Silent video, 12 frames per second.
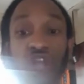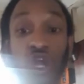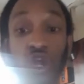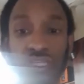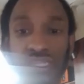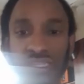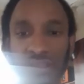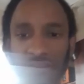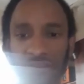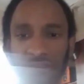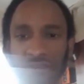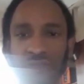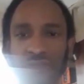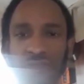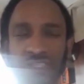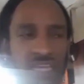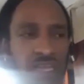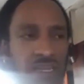Good stuff.
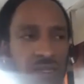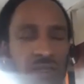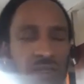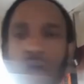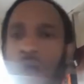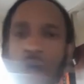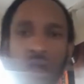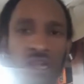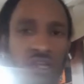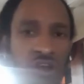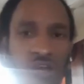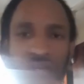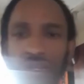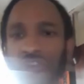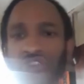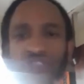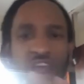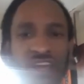Seeing? All good.
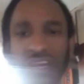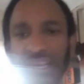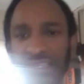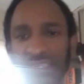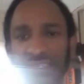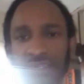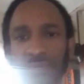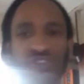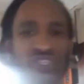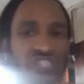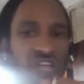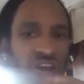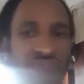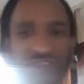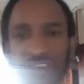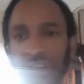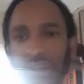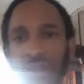Greatness. Preserving.